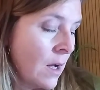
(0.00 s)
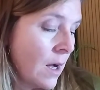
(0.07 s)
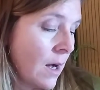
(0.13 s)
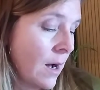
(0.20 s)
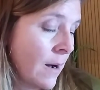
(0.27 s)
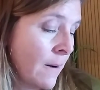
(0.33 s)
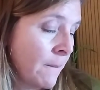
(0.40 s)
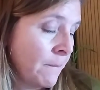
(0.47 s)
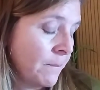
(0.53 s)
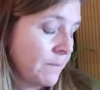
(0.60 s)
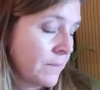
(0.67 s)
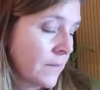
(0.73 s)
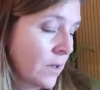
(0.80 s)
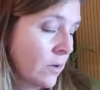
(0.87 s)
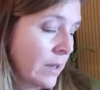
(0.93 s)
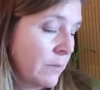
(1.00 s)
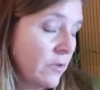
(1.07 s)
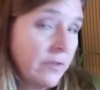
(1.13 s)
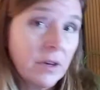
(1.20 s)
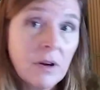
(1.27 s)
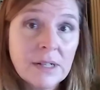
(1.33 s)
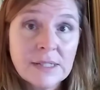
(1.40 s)
Um, okay,
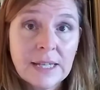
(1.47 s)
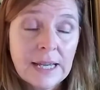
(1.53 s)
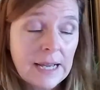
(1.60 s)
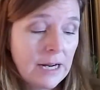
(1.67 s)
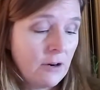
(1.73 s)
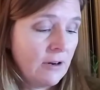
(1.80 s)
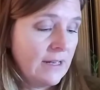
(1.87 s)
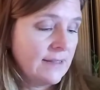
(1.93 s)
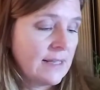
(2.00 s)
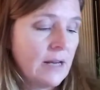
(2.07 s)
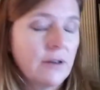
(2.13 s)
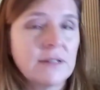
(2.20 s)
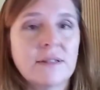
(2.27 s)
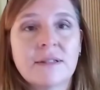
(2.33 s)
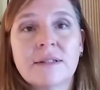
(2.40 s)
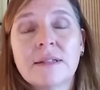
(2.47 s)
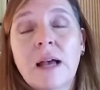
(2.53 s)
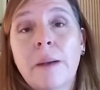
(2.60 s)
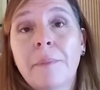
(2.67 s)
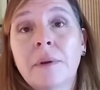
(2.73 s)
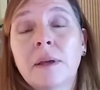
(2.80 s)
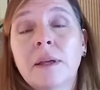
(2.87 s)
moving on to Aries. Aries, this is
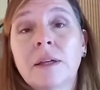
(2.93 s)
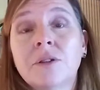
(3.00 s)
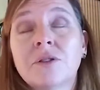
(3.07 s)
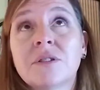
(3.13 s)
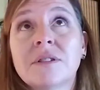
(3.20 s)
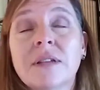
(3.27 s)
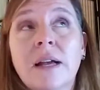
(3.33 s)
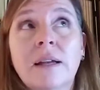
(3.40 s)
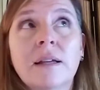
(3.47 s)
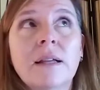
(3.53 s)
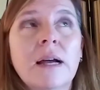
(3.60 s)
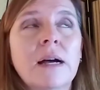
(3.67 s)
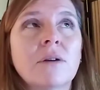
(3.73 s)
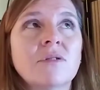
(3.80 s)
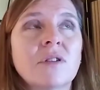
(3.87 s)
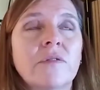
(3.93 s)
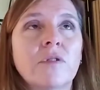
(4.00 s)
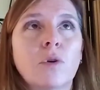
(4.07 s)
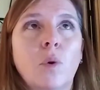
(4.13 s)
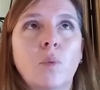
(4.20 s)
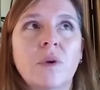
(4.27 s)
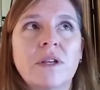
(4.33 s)
happening in your second house of
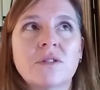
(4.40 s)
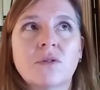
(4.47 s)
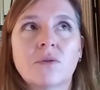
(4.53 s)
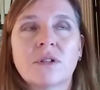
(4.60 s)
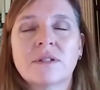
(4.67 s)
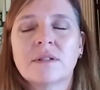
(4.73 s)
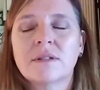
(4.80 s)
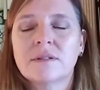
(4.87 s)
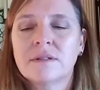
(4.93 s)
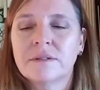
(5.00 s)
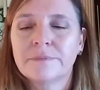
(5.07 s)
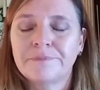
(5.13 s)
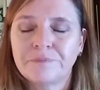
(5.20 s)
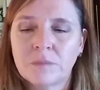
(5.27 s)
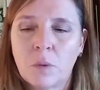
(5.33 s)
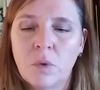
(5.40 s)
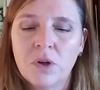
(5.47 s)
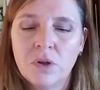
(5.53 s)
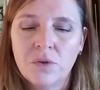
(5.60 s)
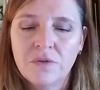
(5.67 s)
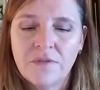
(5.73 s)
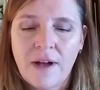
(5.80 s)
your resources,
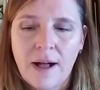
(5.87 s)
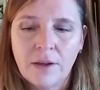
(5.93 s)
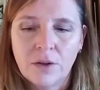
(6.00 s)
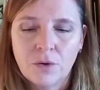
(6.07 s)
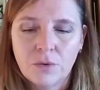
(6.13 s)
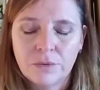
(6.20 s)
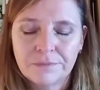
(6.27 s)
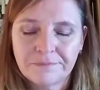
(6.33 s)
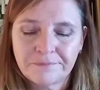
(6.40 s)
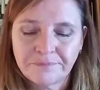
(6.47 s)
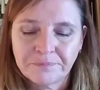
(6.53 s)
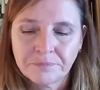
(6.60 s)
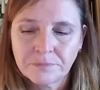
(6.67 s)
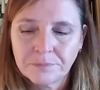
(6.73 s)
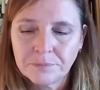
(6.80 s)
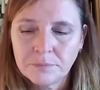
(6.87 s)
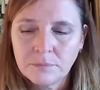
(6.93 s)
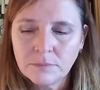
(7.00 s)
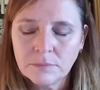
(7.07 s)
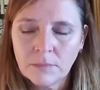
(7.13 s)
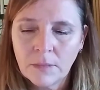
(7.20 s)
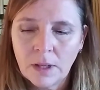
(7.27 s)
what you value,
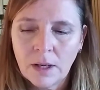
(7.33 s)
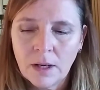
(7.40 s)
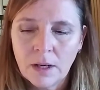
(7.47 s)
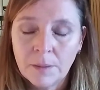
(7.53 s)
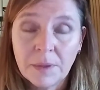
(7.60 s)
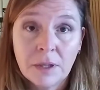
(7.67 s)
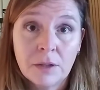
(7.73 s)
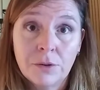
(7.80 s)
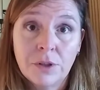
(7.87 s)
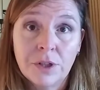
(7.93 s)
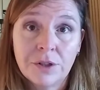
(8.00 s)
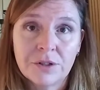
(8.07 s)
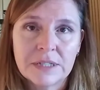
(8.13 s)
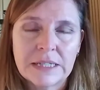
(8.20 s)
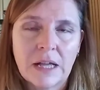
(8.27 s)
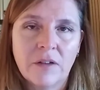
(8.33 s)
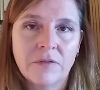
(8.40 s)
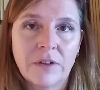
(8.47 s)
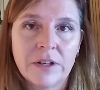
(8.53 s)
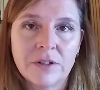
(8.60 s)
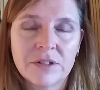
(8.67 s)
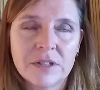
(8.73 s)
um, including yourself,
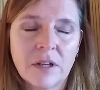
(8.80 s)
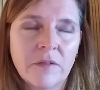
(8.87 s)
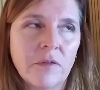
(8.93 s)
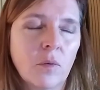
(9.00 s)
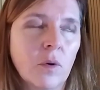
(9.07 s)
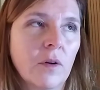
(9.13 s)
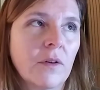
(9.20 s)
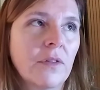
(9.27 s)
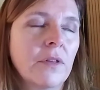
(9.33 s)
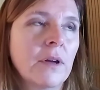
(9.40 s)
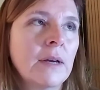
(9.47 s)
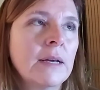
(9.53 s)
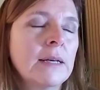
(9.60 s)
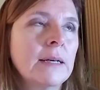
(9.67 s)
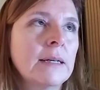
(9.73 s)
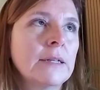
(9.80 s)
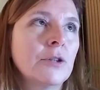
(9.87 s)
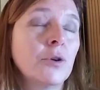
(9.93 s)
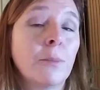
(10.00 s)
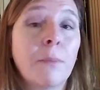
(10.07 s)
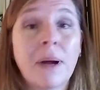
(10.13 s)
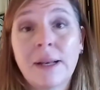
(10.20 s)
right? Your self worth,
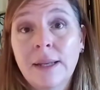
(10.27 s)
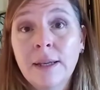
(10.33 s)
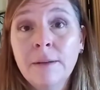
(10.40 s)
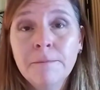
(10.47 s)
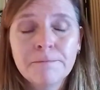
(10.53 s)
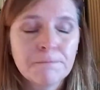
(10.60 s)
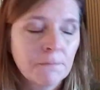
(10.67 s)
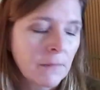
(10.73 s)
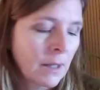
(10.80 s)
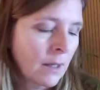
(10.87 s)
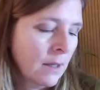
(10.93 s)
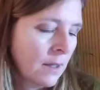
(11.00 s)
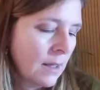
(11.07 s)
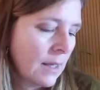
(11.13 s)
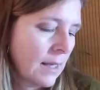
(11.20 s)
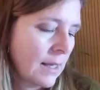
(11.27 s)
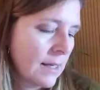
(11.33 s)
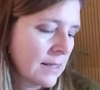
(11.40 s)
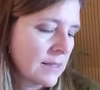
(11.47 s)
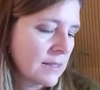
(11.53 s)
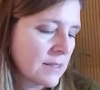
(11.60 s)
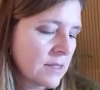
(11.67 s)
your money,
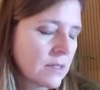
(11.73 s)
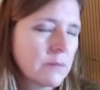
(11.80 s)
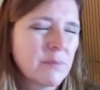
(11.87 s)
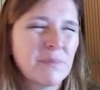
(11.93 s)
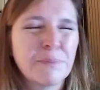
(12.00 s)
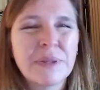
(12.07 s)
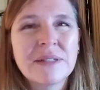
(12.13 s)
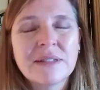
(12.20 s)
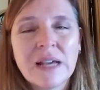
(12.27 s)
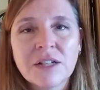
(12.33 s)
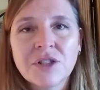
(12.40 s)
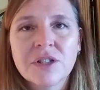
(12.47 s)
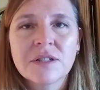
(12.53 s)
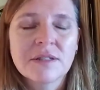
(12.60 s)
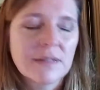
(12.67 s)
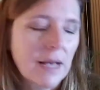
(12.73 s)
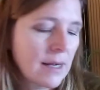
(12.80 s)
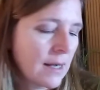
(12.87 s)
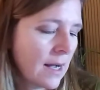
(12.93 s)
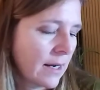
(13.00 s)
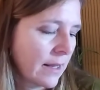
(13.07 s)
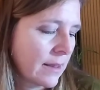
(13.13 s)
and possessions, that
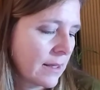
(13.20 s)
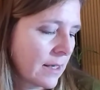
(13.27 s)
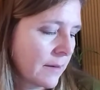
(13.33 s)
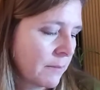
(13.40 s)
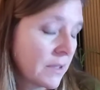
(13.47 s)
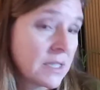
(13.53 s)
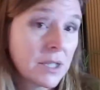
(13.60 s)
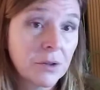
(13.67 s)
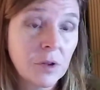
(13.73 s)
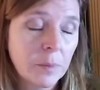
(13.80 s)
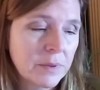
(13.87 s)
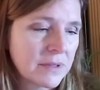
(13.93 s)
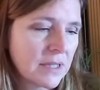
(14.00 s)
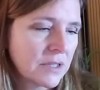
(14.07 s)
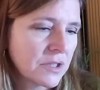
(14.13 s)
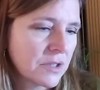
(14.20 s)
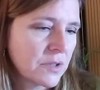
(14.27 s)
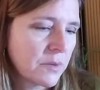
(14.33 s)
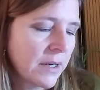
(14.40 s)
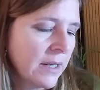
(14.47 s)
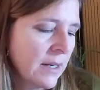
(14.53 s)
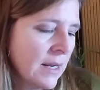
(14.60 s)
kind of thing, material possessions,
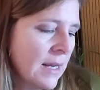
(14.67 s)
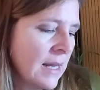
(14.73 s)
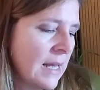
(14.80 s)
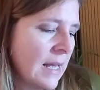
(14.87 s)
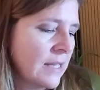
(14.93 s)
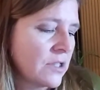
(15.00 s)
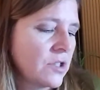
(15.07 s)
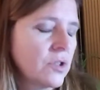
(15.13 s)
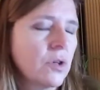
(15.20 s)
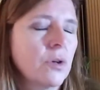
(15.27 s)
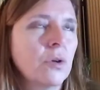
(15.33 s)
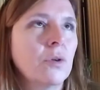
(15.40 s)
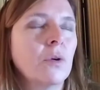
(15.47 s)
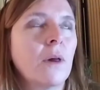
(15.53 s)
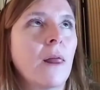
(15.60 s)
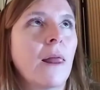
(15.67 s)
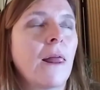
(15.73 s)
right? And so